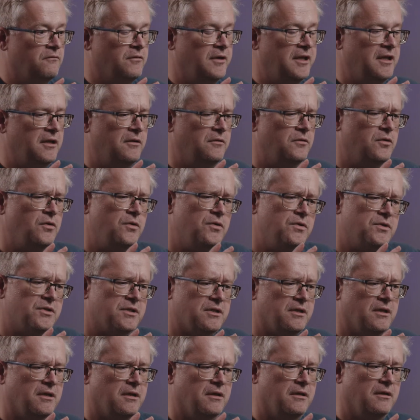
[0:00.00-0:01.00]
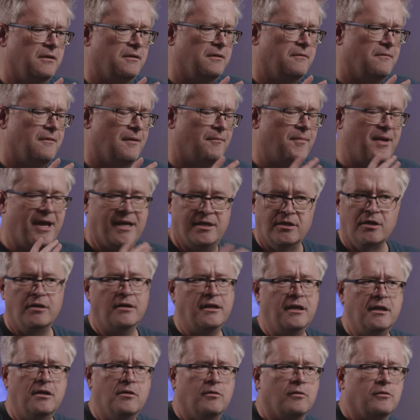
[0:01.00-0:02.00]
We use a, uh, a
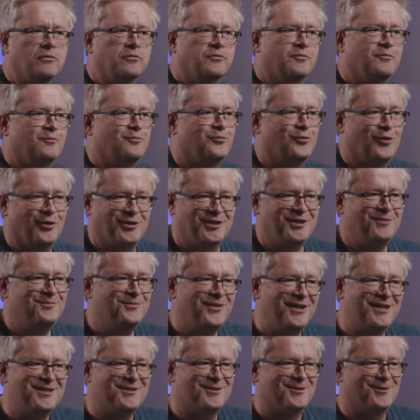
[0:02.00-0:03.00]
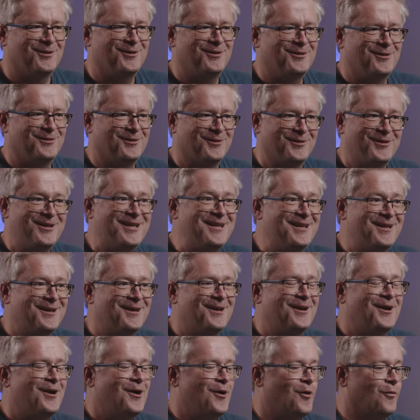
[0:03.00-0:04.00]
pedagogy called project-based uh, learning,
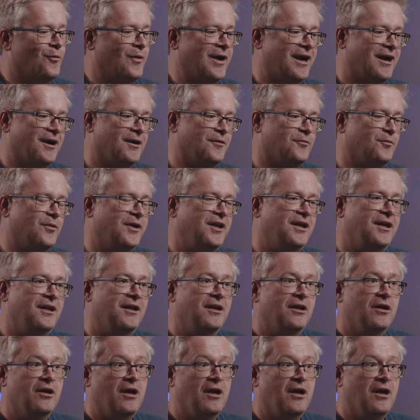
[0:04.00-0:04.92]
where we